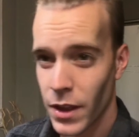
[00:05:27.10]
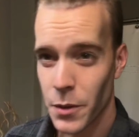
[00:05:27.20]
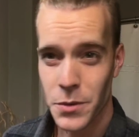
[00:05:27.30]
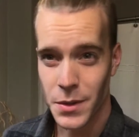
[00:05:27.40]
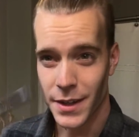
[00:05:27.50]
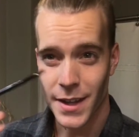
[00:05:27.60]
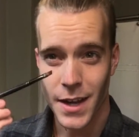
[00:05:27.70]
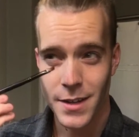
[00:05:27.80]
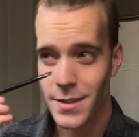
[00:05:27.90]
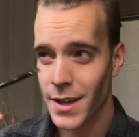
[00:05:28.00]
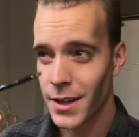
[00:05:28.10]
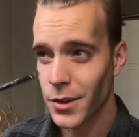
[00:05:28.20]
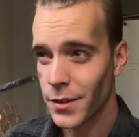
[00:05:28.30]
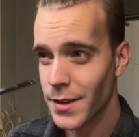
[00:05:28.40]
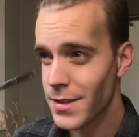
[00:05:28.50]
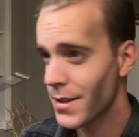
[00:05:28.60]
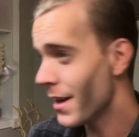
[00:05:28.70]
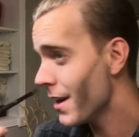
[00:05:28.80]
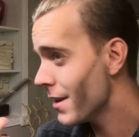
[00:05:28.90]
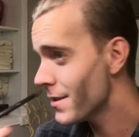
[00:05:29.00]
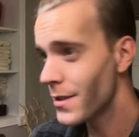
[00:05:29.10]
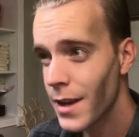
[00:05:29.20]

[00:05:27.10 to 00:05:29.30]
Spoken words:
And once we got that, just kind of go on the sides,